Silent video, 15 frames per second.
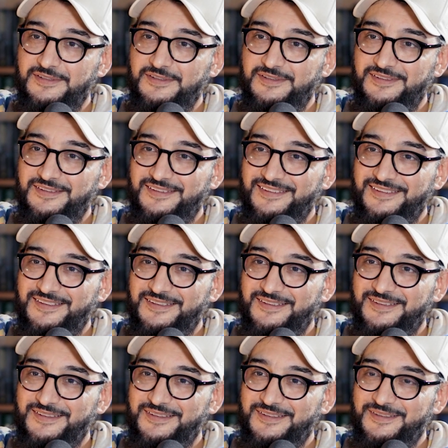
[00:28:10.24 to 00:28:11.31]
of the new
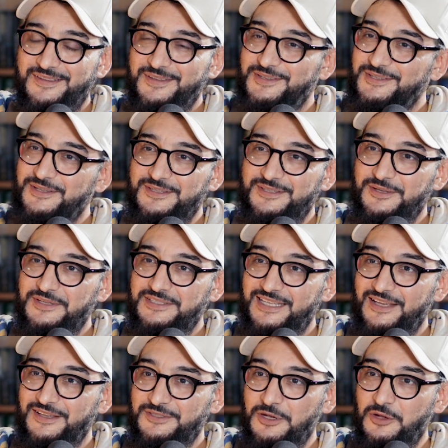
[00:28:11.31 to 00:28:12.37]
Muslims.
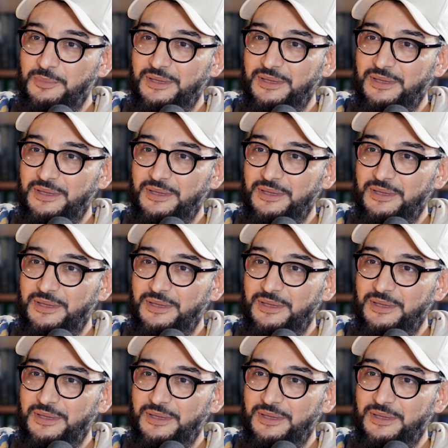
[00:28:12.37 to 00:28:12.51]
so